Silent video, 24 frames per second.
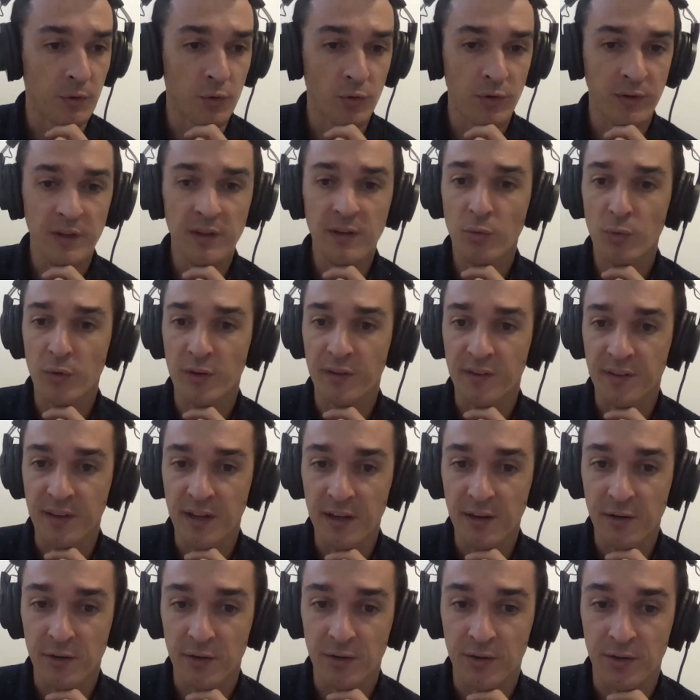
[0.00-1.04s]
so since we
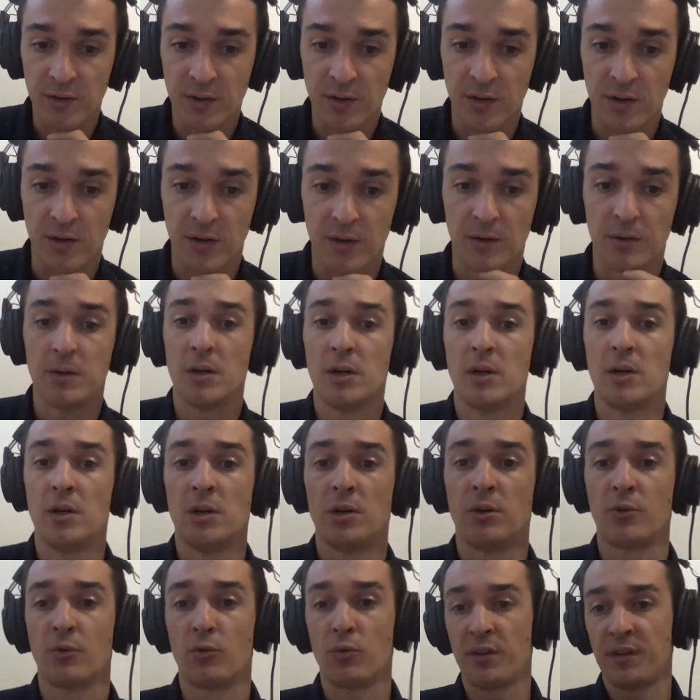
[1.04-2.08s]
started, uh,
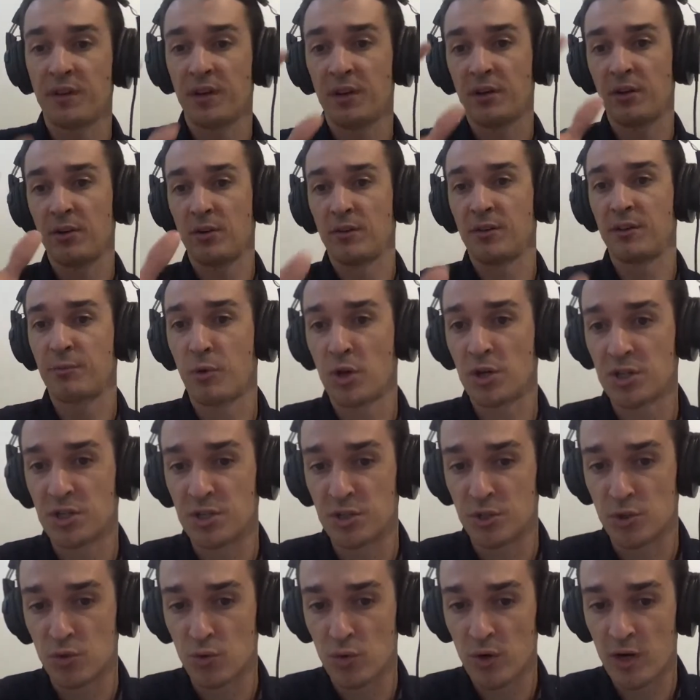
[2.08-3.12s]
so we started on this
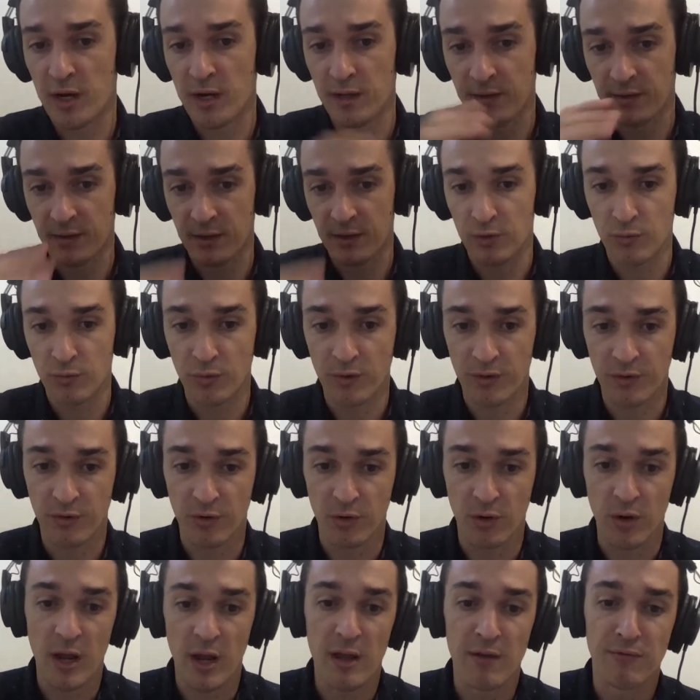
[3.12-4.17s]
project in July, started with
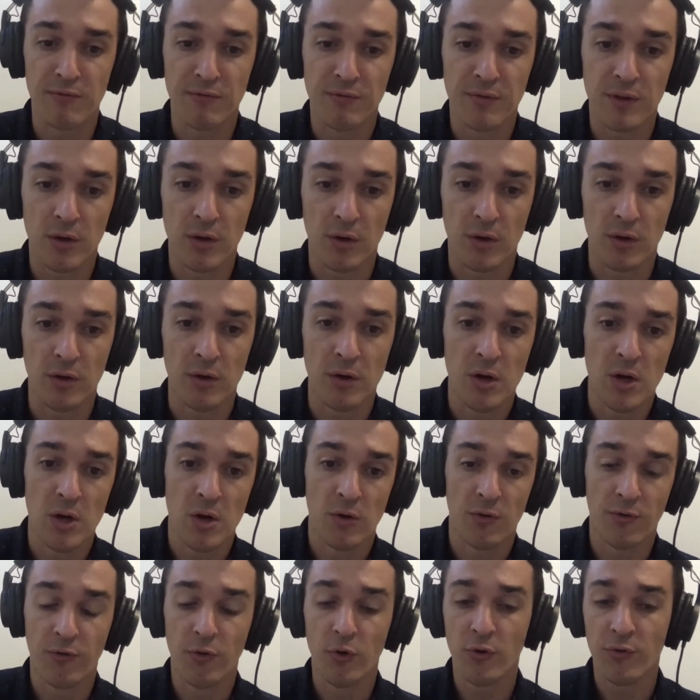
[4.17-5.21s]
uh, and, uh,
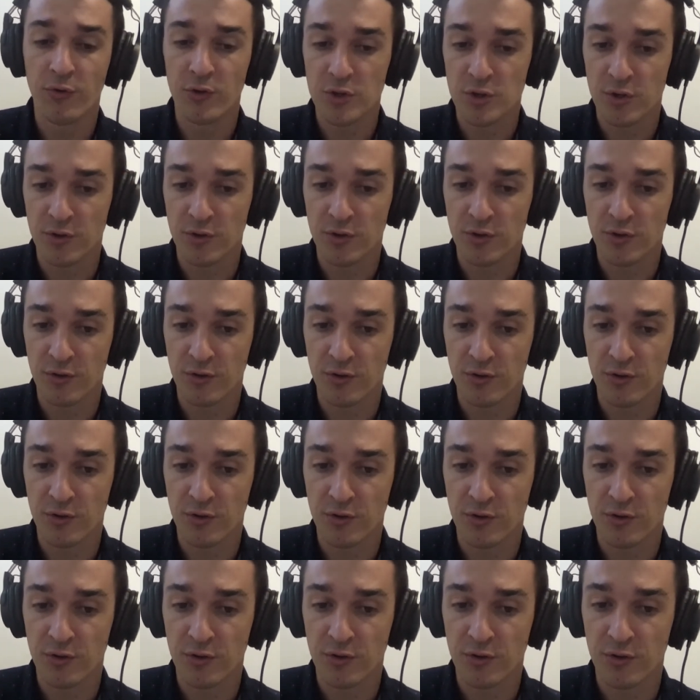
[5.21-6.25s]
the first version of the
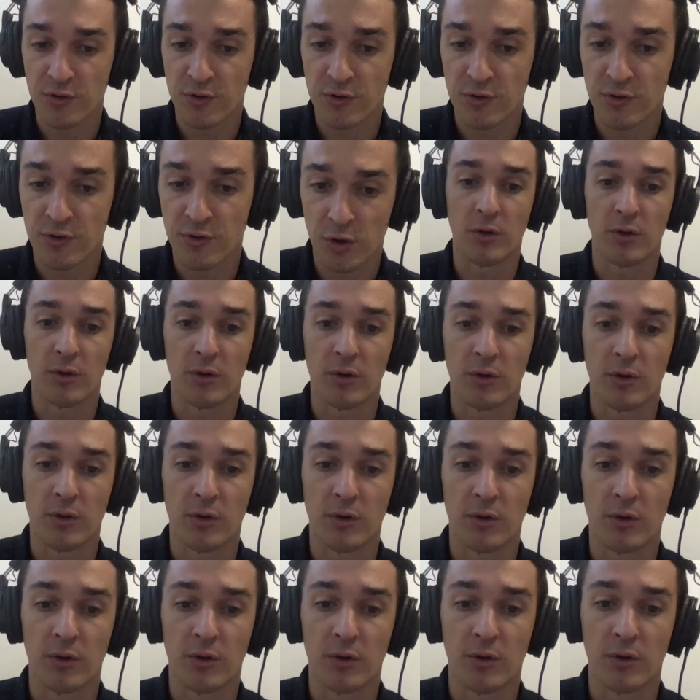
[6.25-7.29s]
product end of uh,
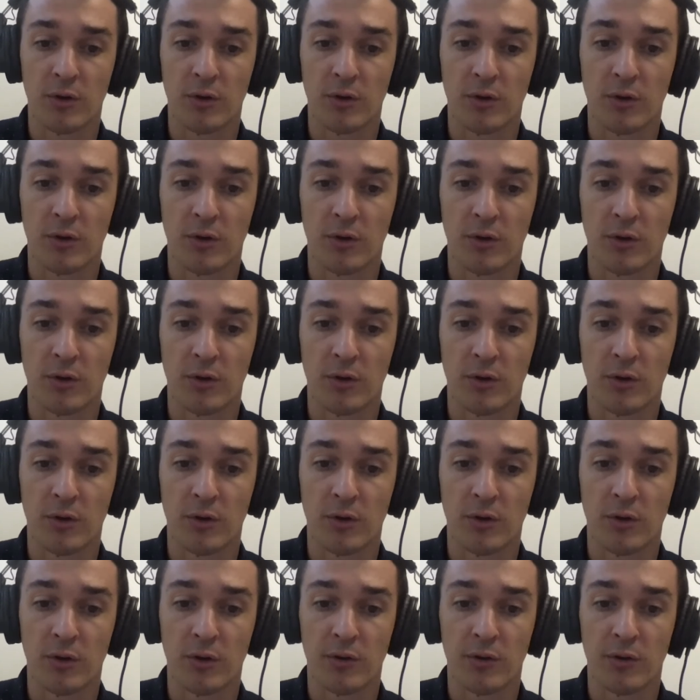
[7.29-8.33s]
September, we've
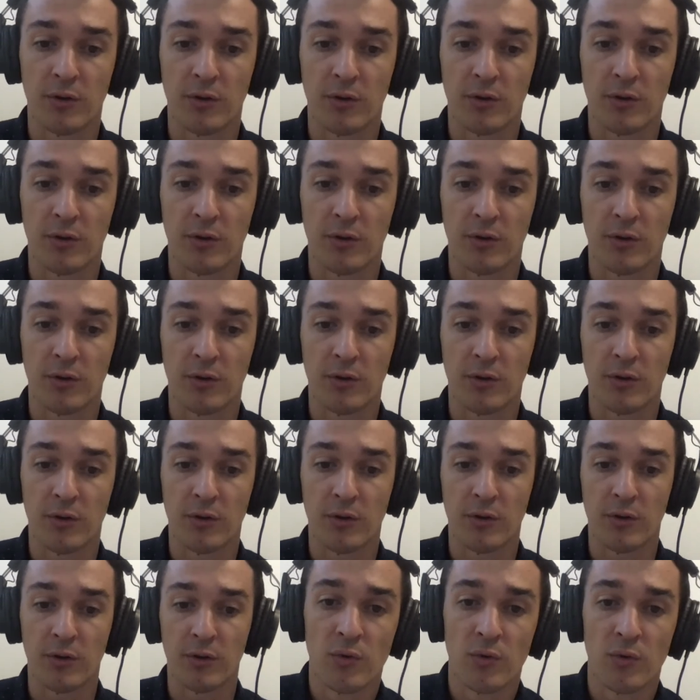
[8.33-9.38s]
seen like a lot of
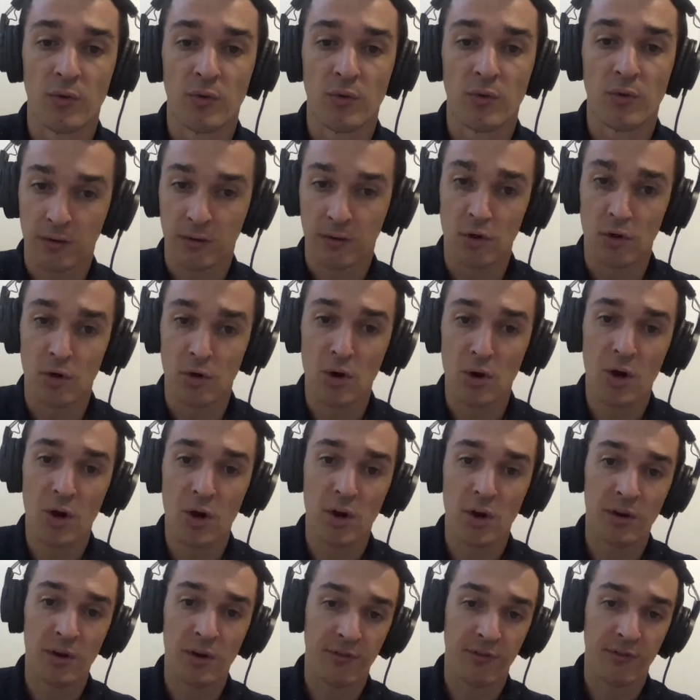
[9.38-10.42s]
adoption. Right now we
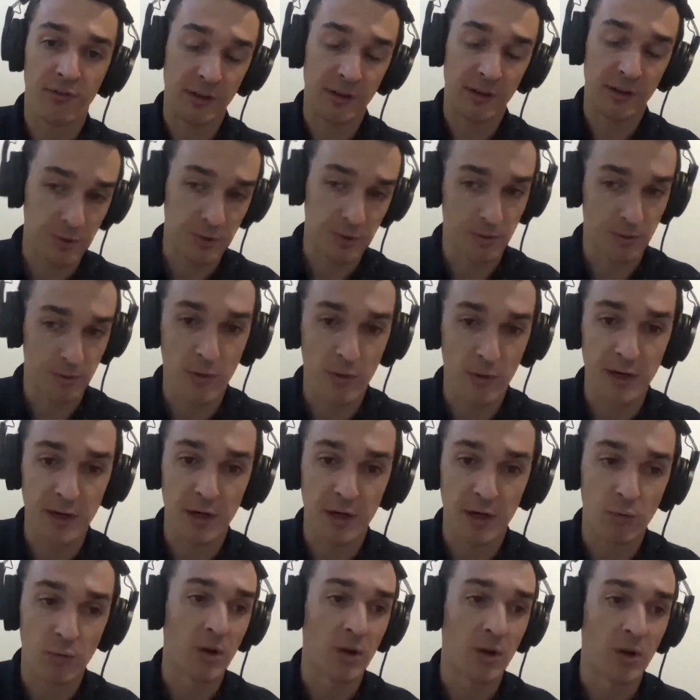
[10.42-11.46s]
have reached
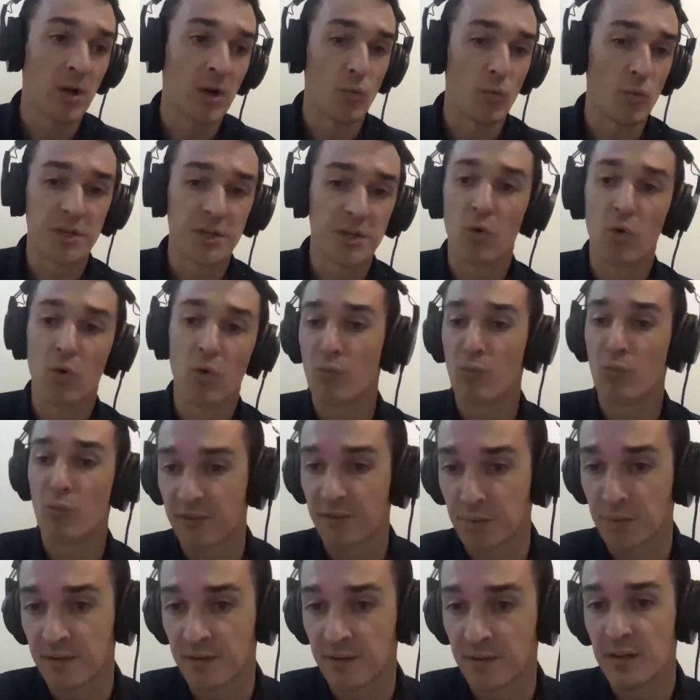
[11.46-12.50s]
more than 1,000
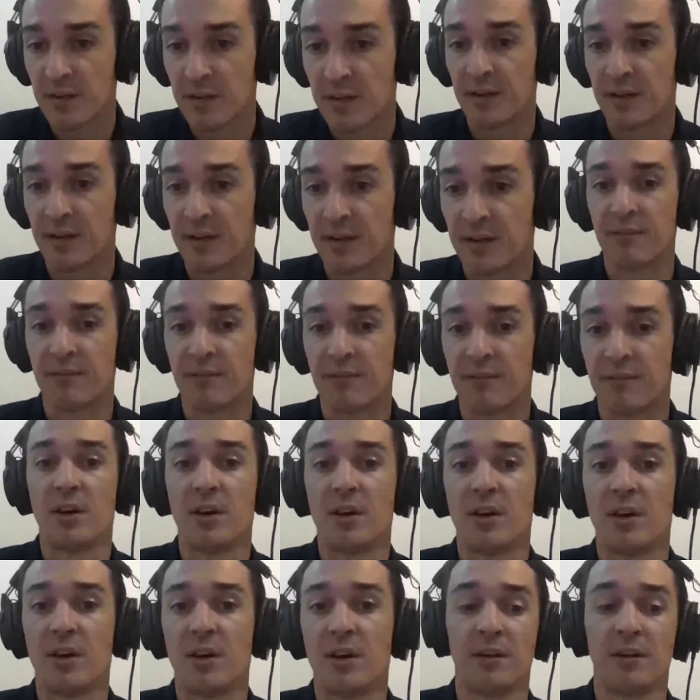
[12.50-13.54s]
companies that have
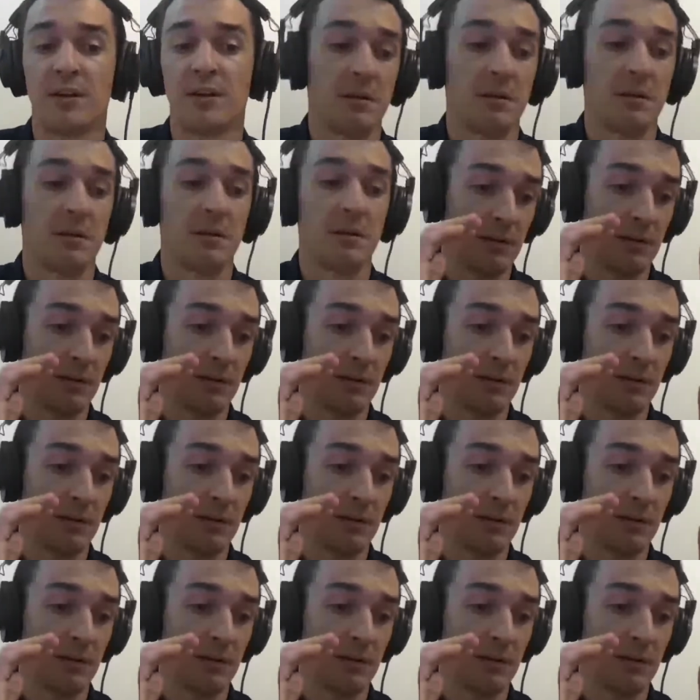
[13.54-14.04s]
uh,